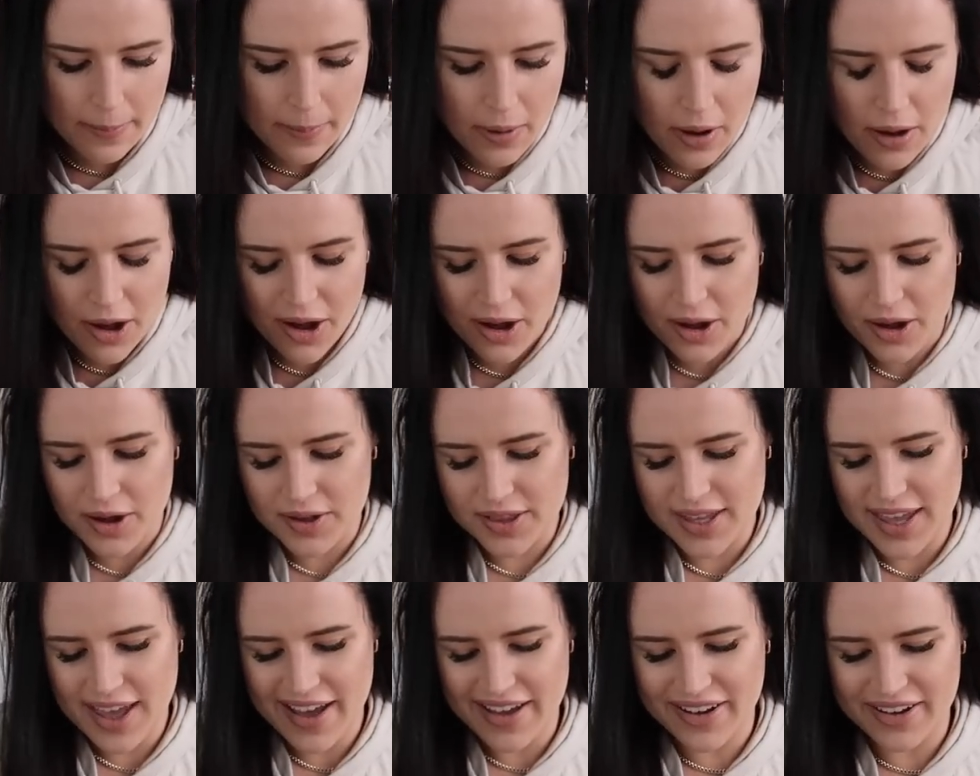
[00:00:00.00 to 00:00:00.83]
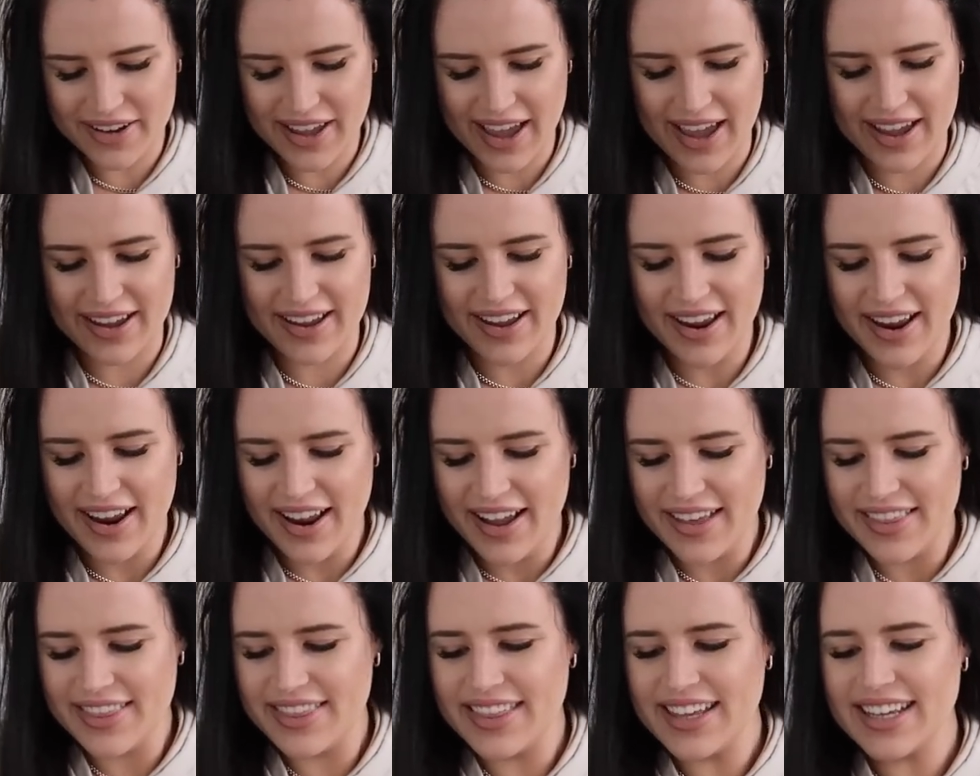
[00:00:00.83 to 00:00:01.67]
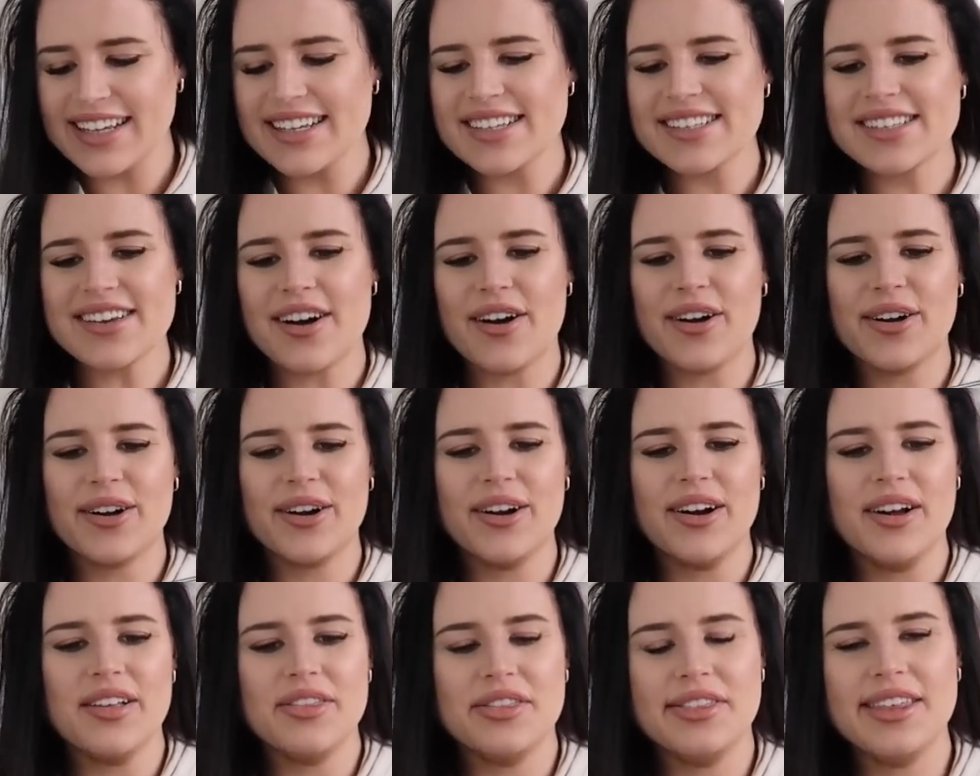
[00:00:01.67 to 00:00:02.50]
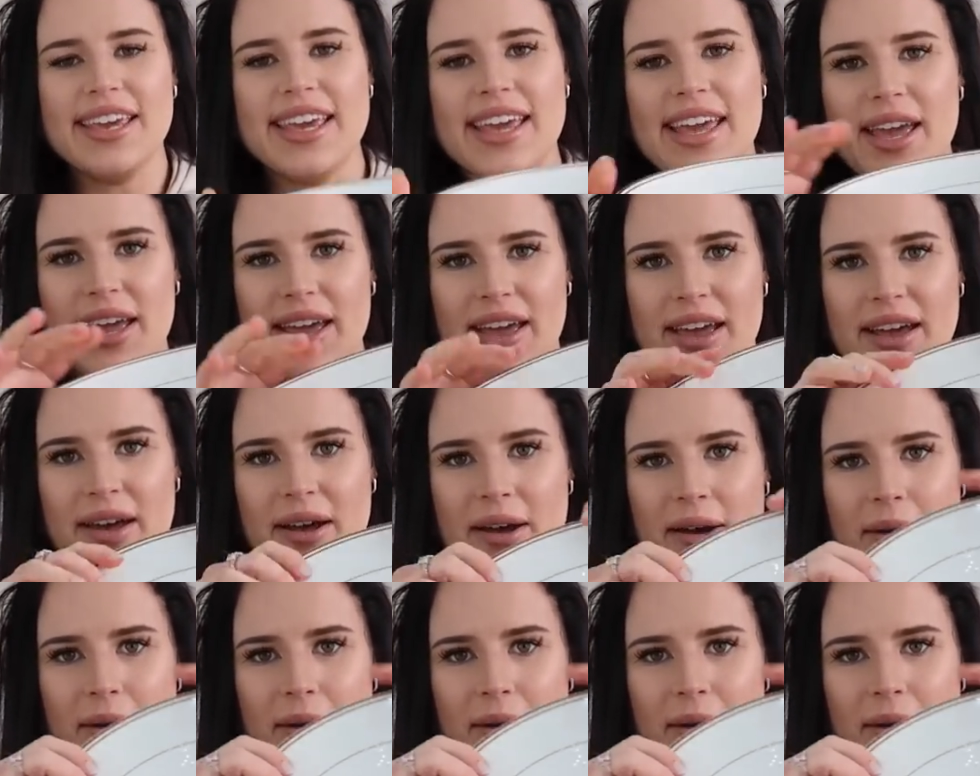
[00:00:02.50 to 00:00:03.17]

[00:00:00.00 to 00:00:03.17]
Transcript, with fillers: Oh yeah, okay. These are the